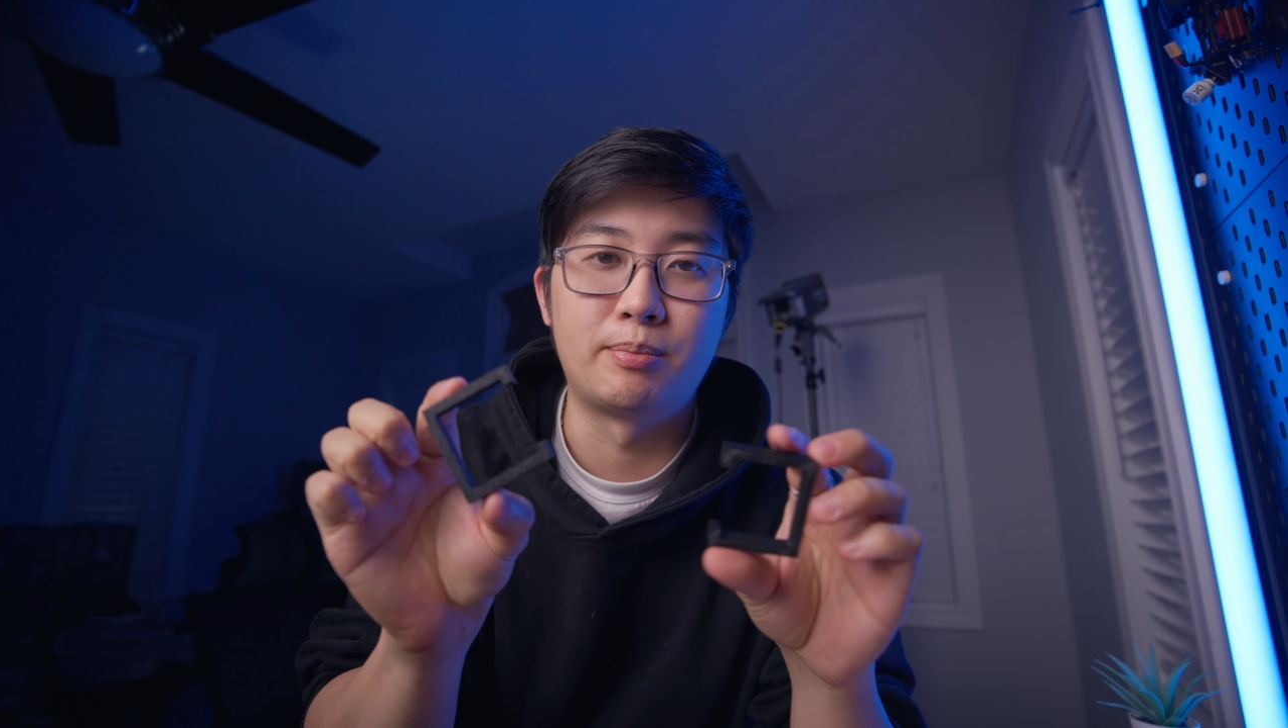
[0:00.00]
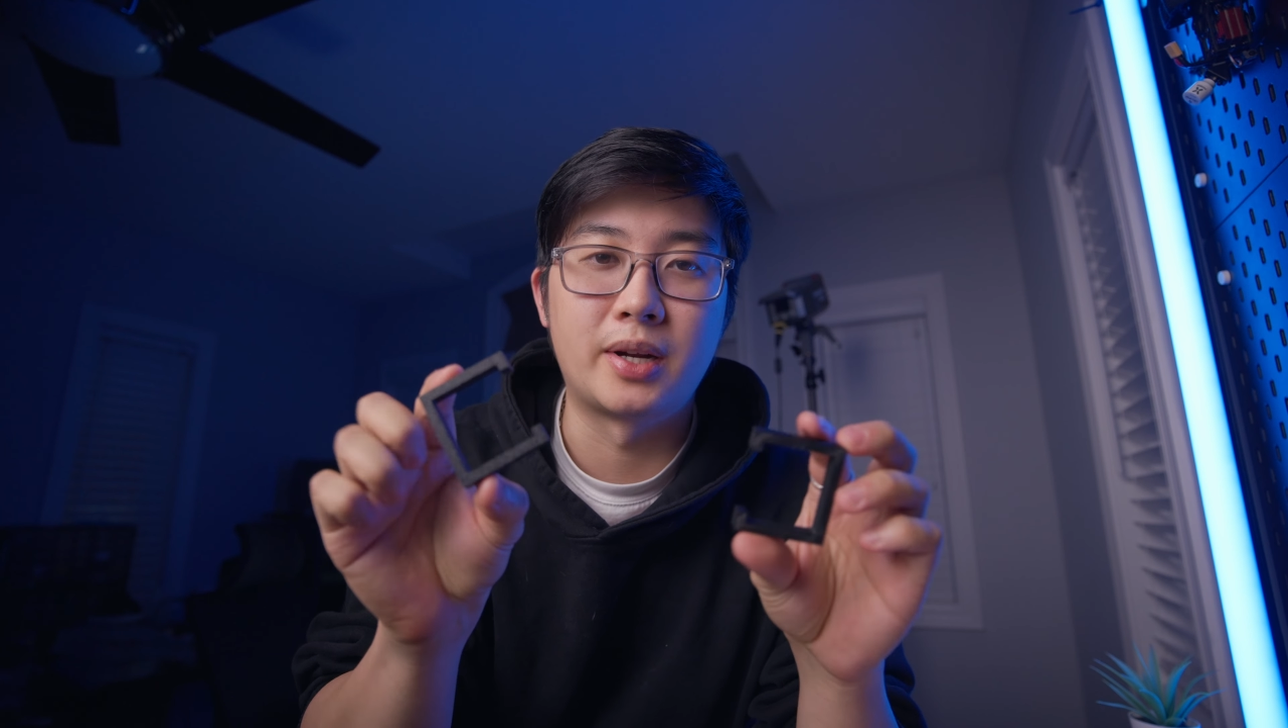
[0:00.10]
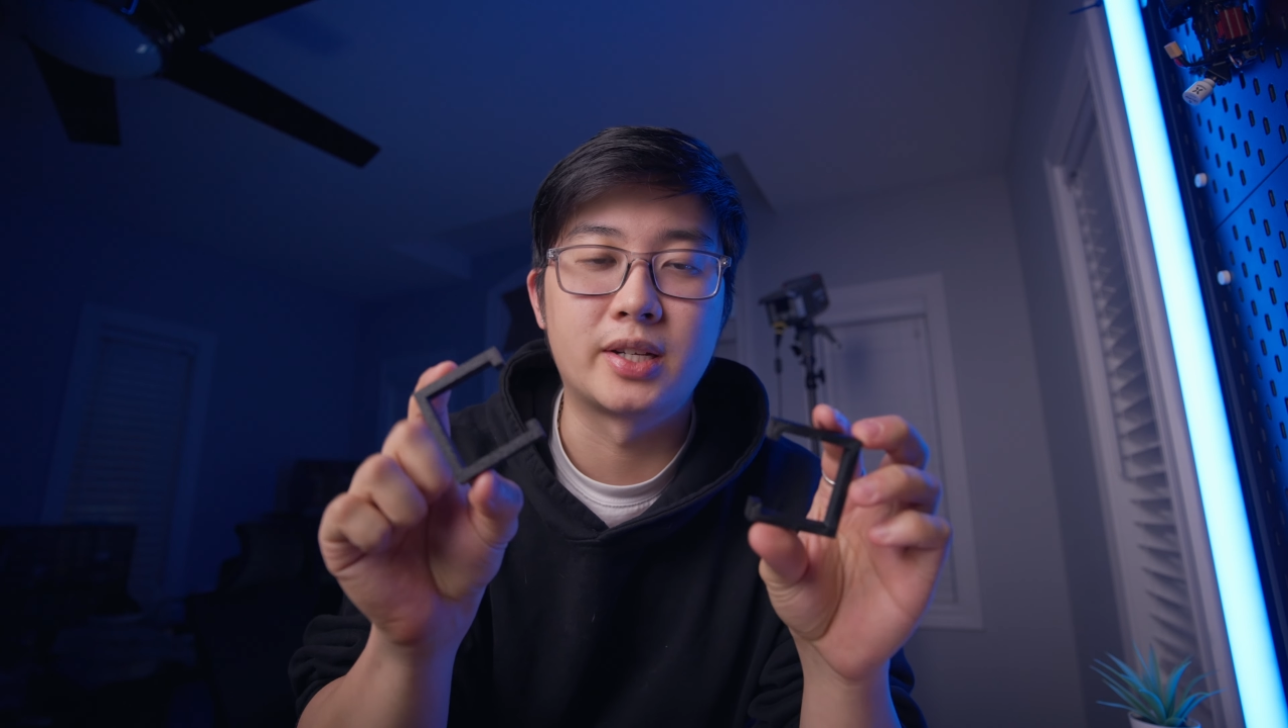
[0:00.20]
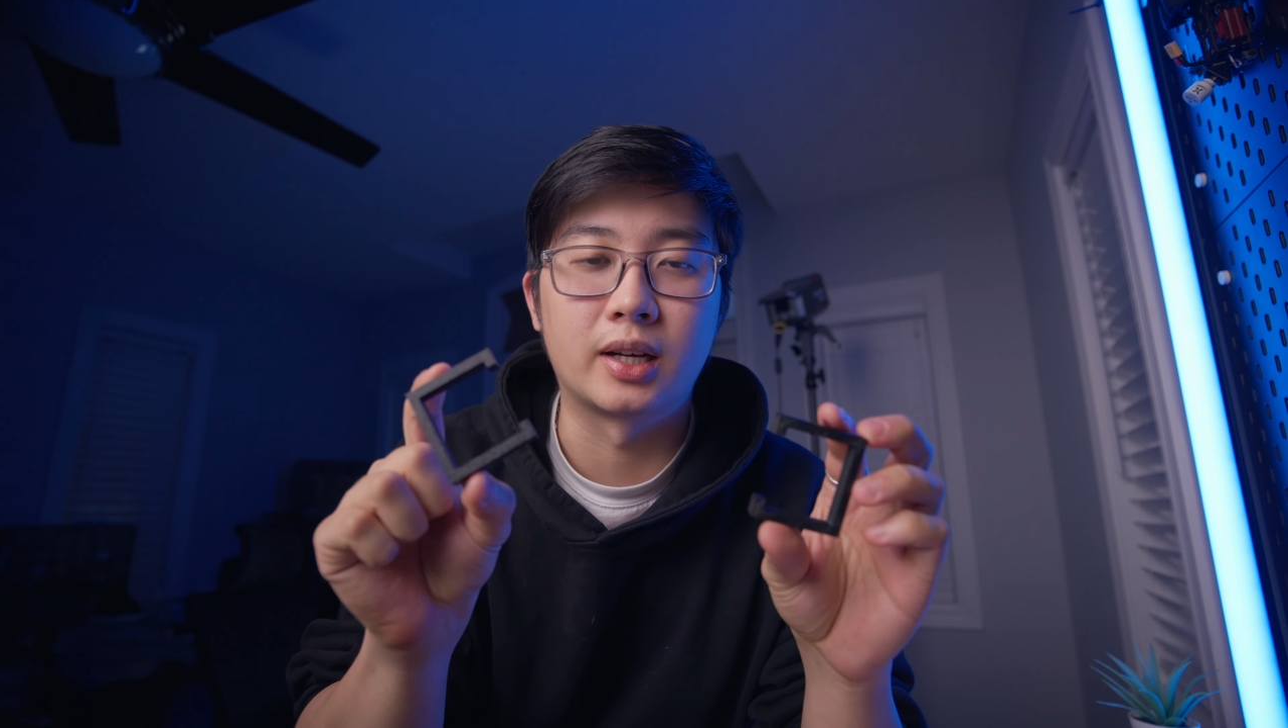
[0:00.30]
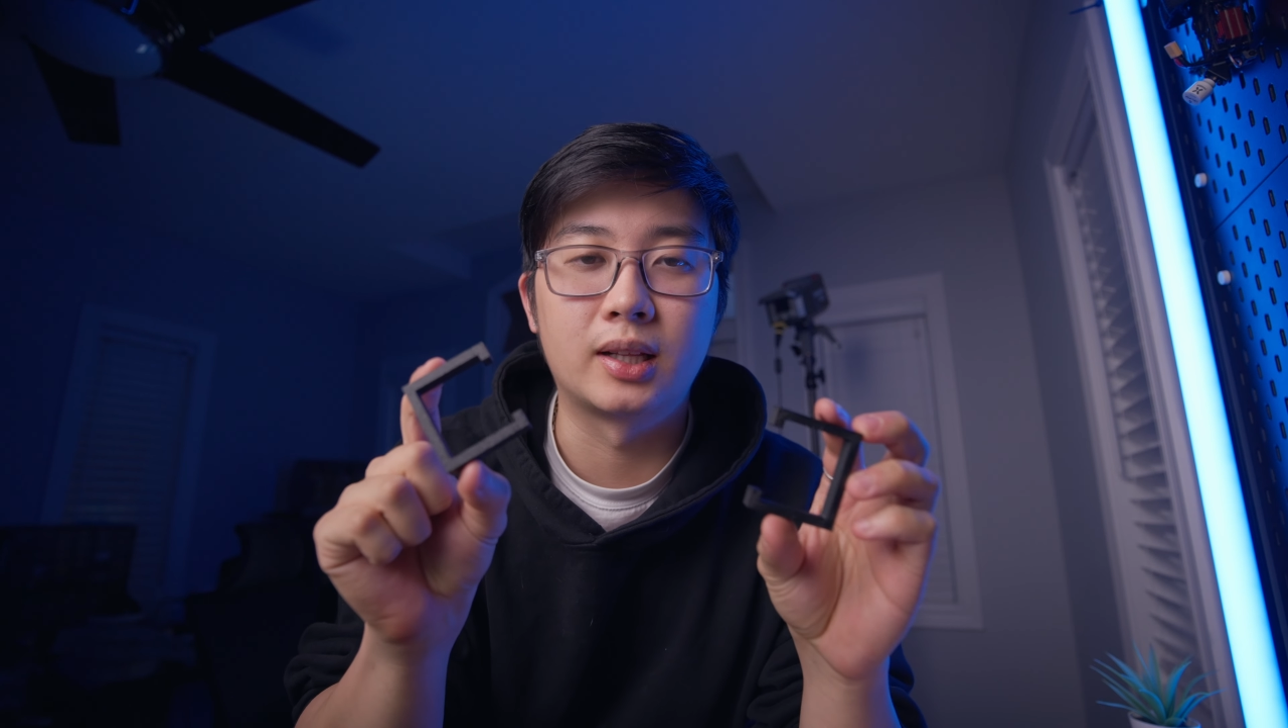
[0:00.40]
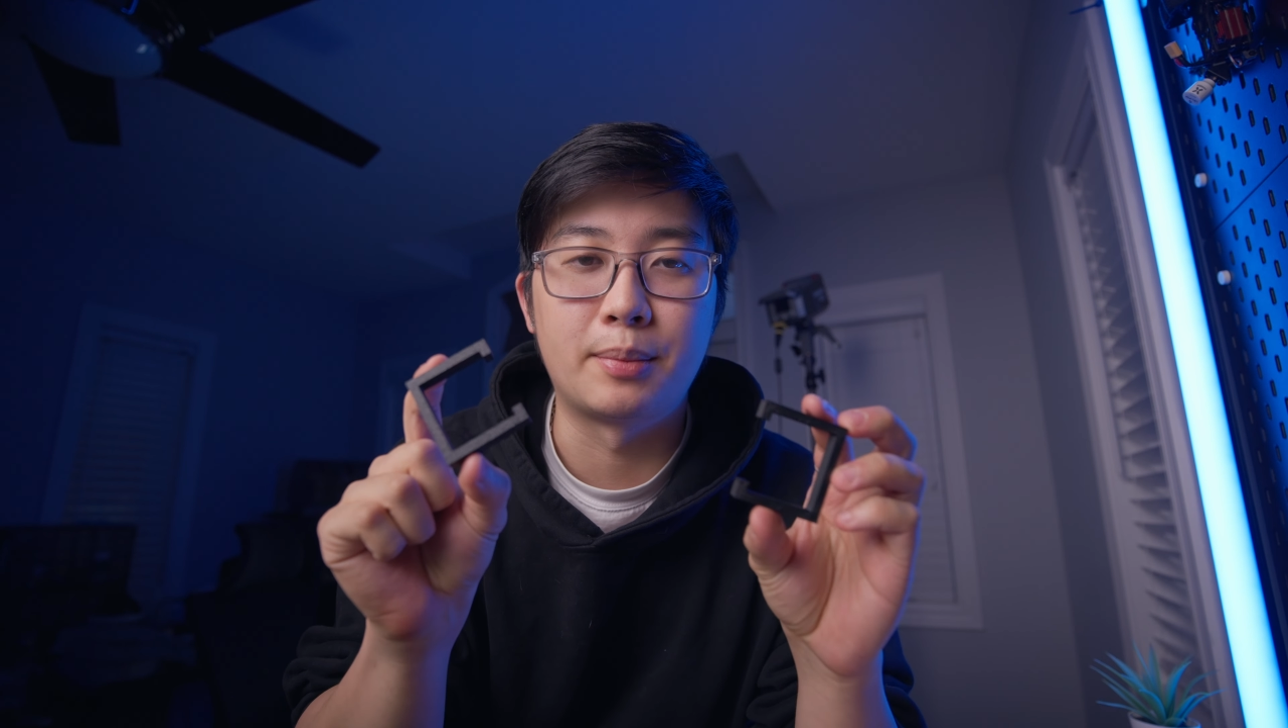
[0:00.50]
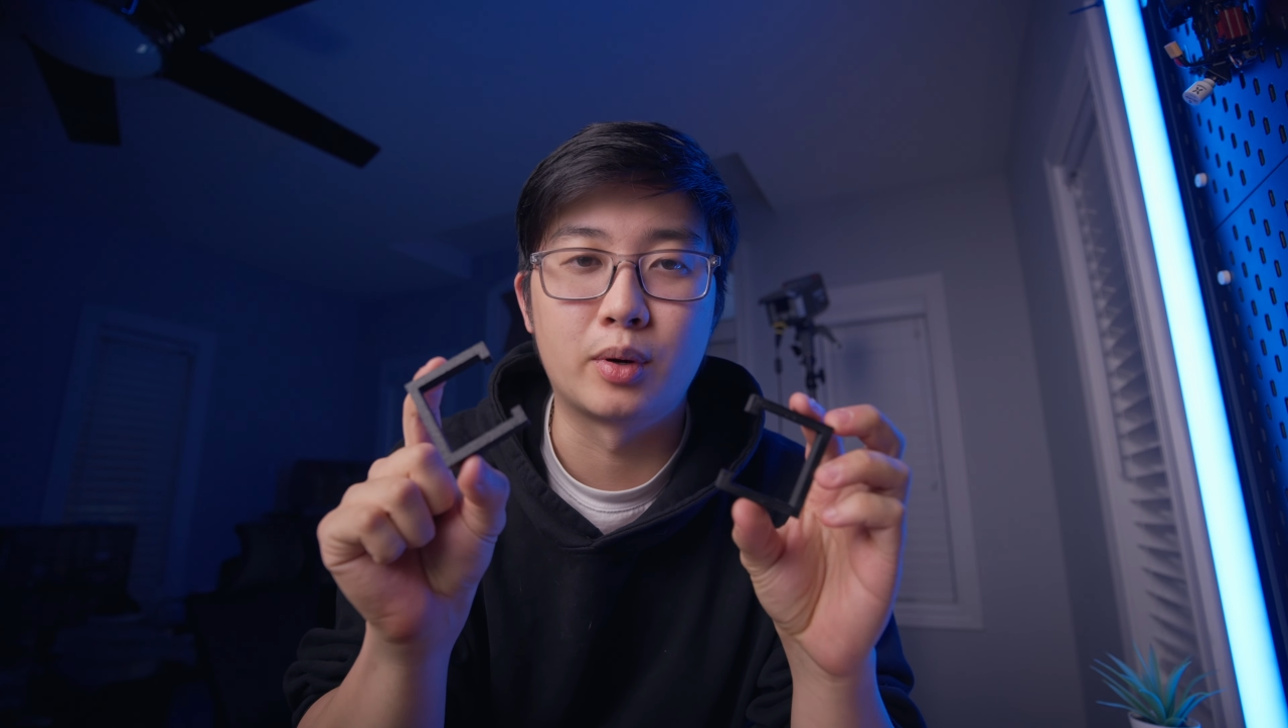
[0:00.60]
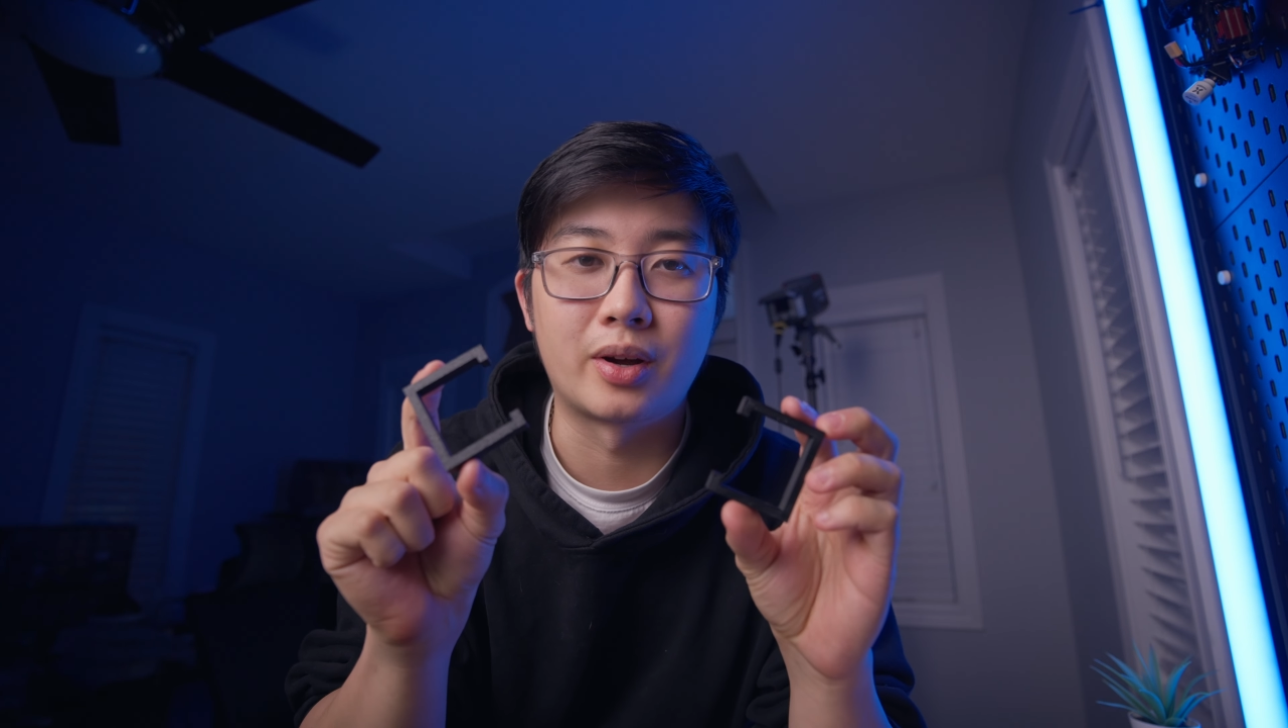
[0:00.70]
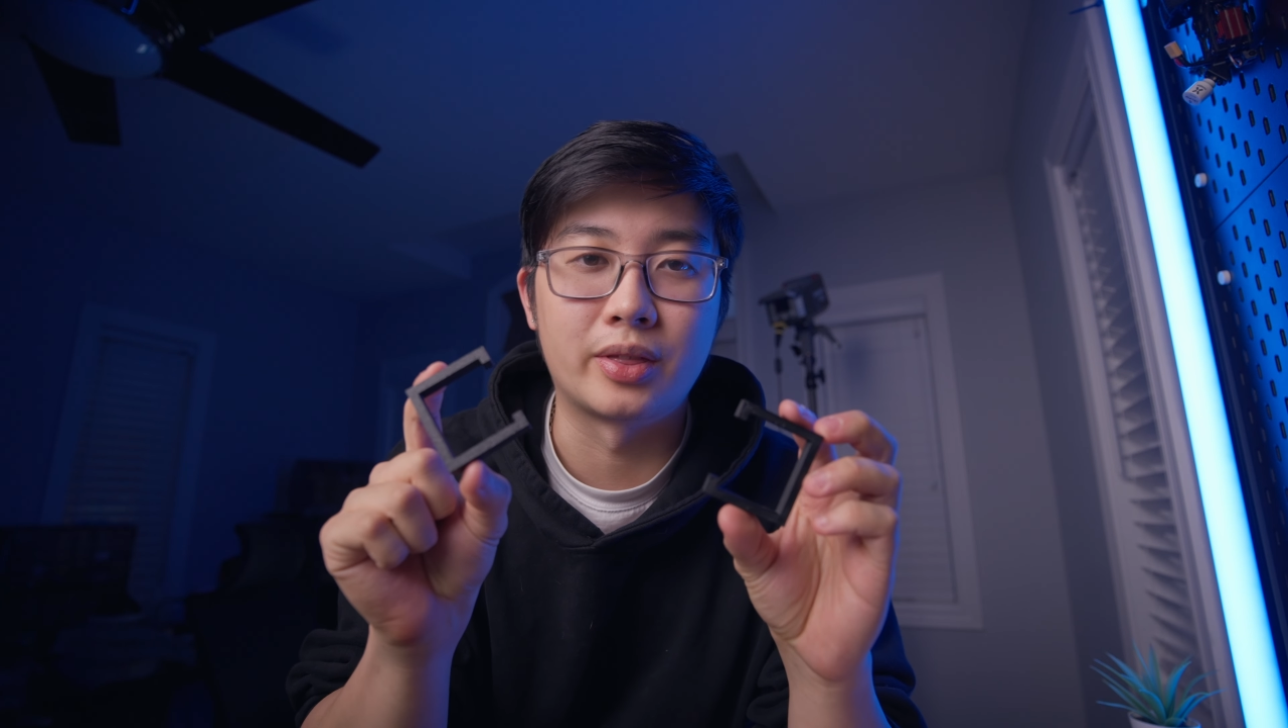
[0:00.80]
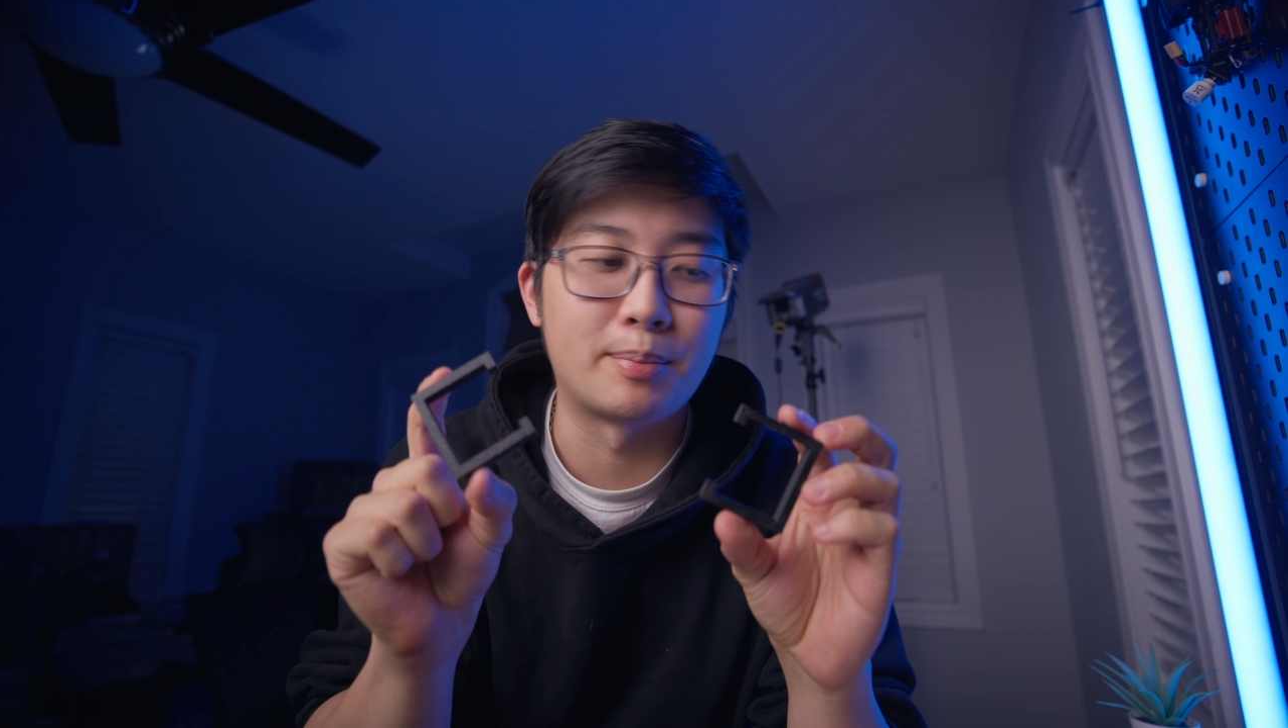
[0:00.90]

meant to clip around